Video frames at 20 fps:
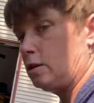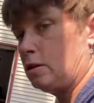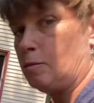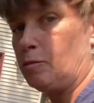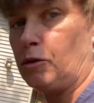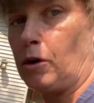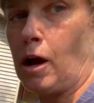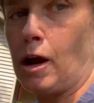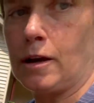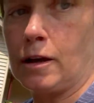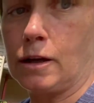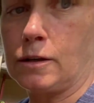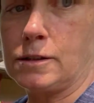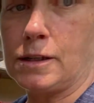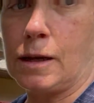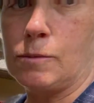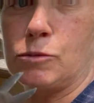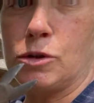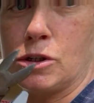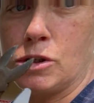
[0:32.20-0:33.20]
the product,
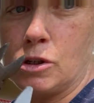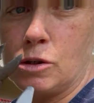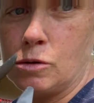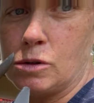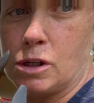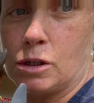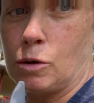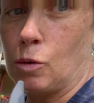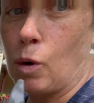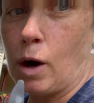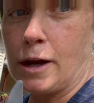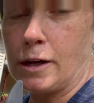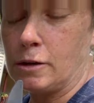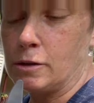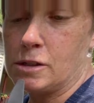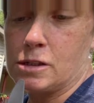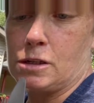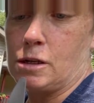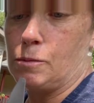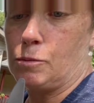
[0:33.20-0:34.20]
I'm just using a wire
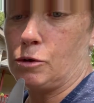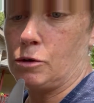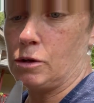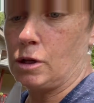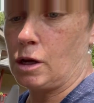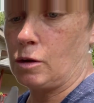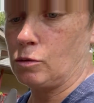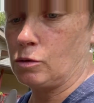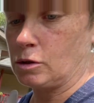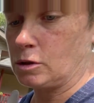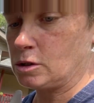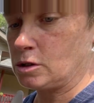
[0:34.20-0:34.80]
snipper. That works